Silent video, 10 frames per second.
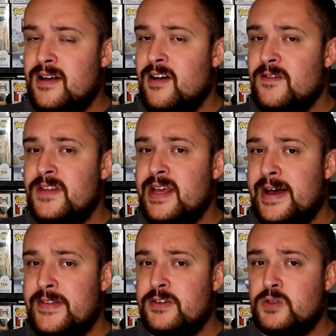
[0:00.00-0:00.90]
all of the
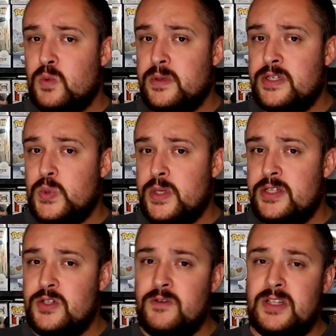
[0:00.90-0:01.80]
other
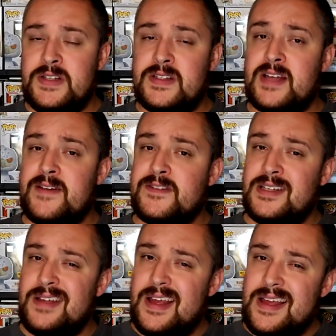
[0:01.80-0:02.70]
2022 releases I have
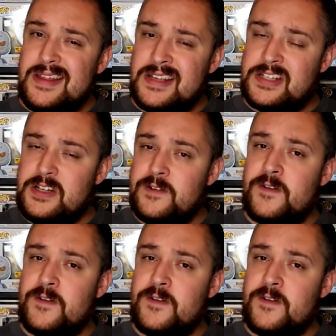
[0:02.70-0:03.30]
seen this year,